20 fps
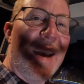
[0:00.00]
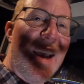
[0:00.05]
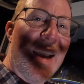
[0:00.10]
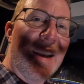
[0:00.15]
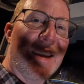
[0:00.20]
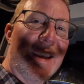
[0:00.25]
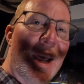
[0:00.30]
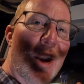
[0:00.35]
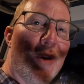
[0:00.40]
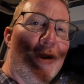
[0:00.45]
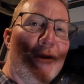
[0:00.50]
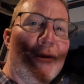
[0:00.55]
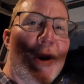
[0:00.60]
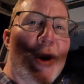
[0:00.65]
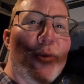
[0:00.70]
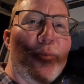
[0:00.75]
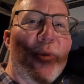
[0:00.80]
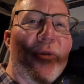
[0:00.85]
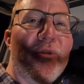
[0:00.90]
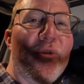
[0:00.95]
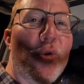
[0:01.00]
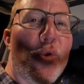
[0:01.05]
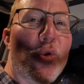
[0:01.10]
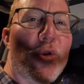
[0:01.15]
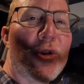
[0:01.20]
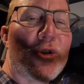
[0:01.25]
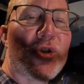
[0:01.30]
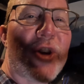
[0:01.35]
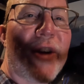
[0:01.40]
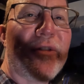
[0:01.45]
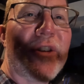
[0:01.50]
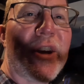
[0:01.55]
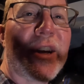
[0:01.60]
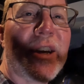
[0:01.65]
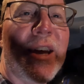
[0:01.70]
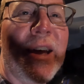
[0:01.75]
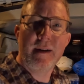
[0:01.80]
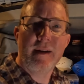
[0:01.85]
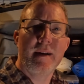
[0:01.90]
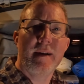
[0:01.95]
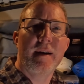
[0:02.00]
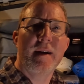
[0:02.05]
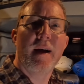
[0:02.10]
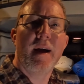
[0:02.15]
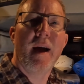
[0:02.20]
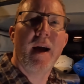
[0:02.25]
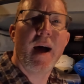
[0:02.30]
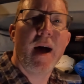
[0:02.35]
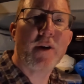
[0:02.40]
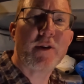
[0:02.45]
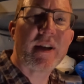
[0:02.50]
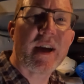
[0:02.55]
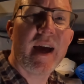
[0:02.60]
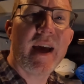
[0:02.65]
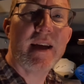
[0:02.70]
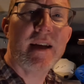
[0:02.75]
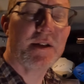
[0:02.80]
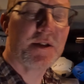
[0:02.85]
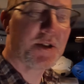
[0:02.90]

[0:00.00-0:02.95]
and get on the road before the traffic. Okay,